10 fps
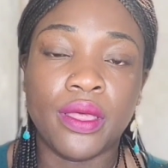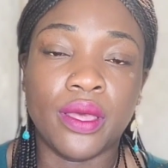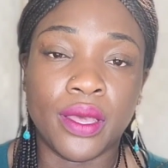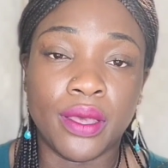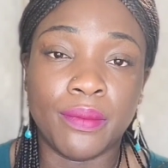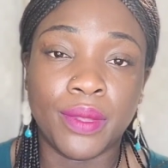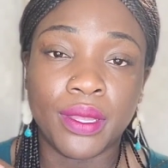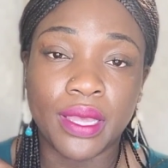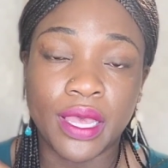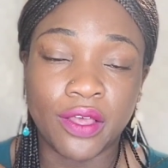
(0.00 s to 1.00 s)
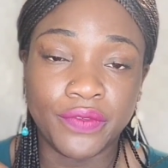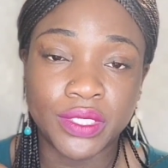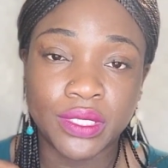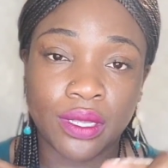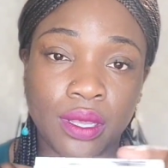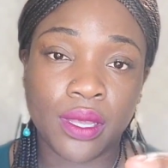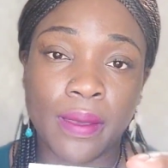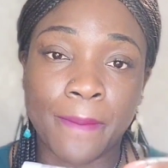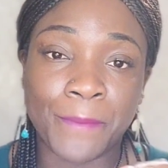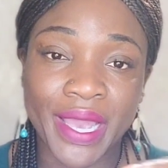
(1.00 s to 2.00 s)
E.L.F's
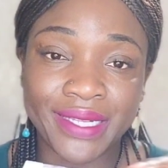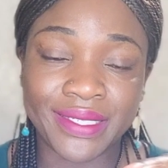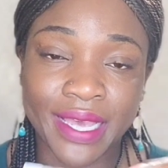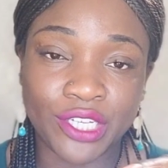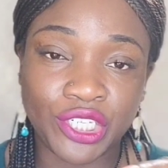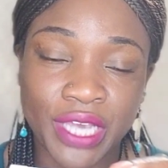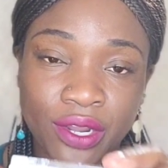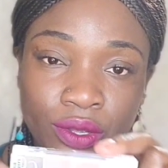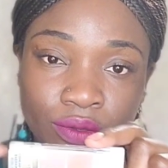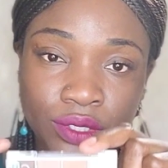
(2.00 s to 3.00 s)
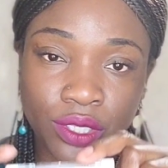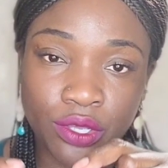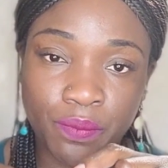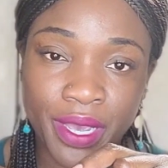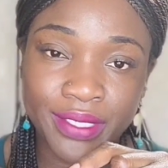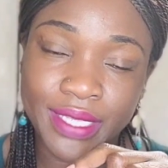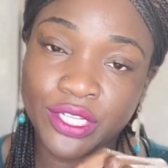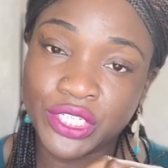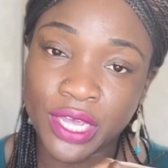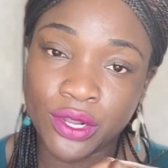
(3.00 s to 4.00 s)
bite-sized shadows. They're bite-sized
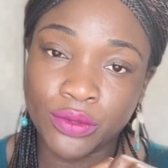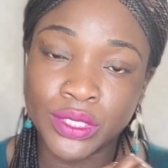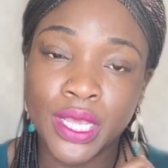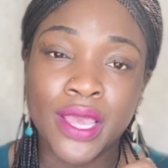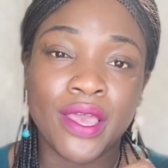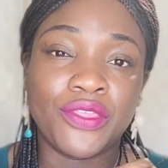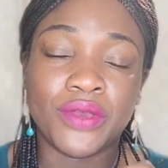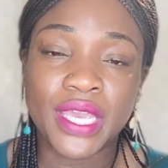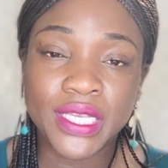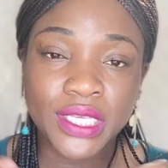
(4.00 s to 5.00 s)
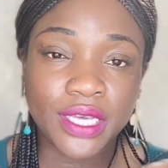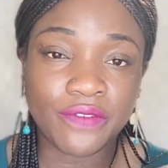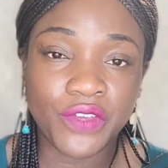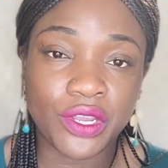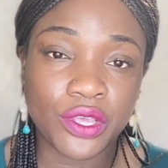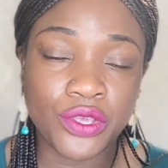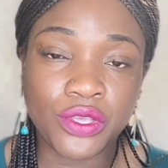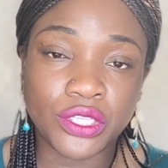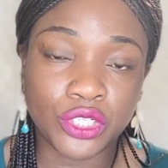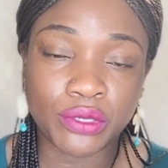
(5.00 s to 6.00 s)
shadows. They're easy, convenient use
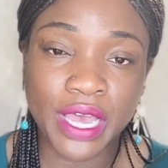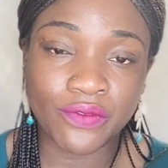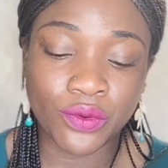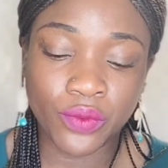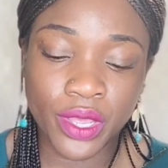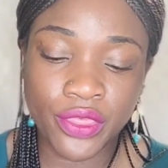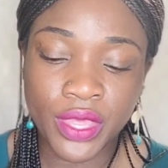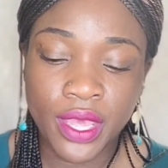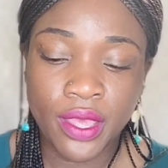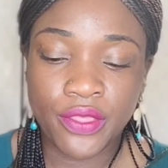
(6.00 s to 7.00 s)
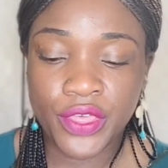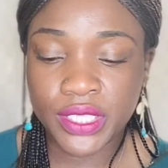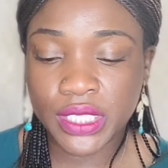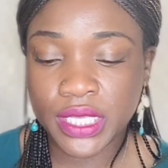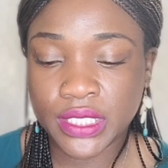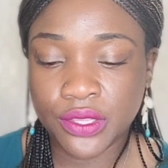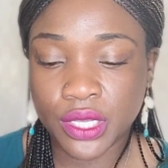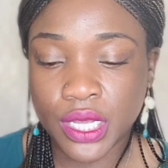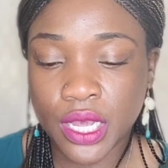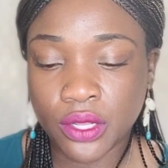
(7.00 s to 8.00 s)
to travel with. This is in the
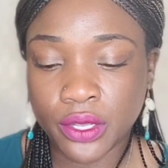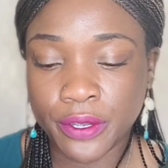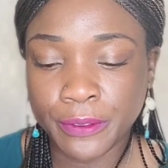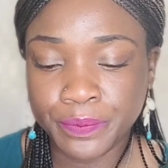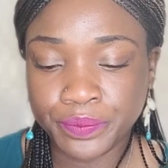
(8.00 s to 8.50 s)
color